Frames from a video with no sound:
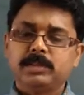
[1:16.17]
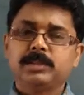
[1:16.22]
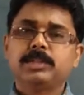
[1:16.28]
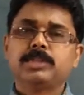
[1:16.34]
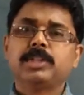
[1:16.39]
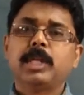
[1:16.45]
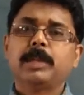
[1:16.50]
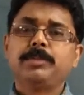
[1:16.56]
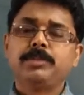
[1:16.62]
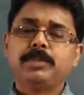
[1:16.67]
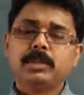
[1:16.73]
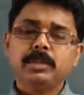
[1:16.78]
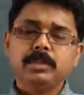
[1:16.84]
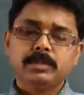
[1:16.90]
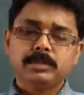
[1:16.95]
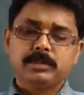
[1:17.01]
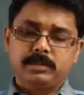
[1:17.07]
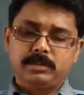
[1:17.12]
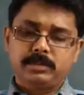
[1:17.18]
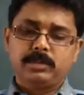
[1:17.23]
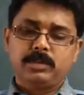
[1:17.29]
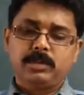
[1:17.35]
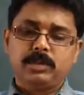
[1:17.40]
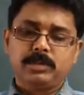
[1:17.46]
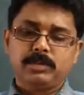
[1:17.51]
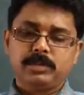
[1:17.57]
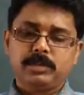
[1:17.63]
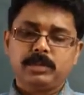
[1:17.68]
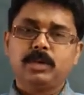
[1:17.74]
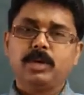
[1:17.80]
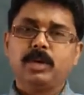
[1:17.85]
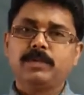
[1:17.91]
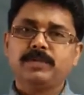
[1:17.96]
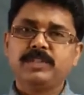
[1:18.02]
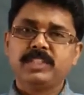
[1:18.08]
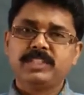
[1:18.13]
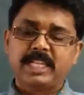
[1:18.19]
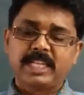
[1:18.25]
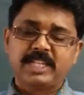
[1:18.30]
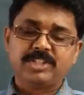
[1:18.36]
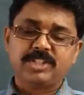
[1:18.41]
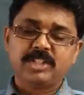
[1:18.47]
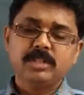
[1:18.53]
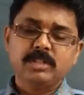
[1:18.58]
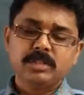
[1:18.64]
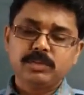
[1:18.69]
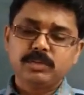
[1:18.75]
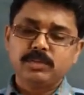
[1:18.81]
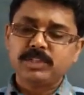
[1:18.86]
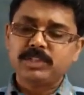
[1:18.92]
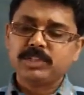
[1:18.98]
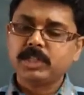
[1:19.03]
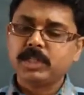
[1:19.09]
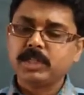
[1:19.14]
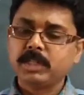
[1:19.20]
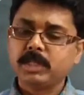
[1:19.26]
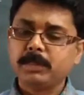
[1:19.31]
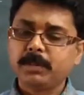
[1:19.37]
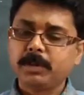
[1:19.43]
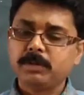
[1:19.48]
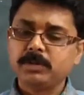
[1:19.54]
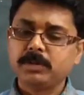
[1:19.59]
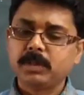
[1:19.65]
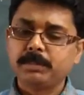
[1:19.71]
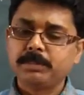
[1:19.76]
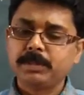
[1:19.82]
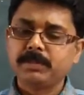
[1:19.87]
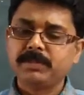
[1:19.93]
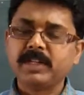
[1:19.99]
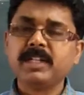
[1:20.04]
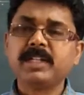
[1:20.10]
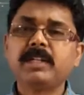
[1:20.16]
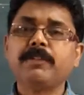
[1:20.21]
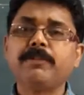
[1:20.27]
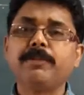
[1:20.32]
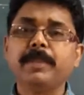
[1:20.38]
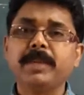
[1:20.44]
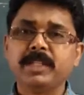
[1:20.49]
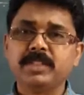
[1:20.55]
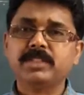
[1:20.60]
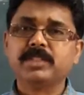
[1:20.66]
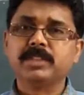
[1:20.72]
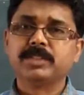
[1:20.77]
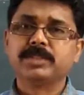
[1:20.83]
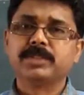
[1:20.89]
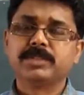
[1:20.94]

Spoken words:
chapter of this section we will study about the preventive measures.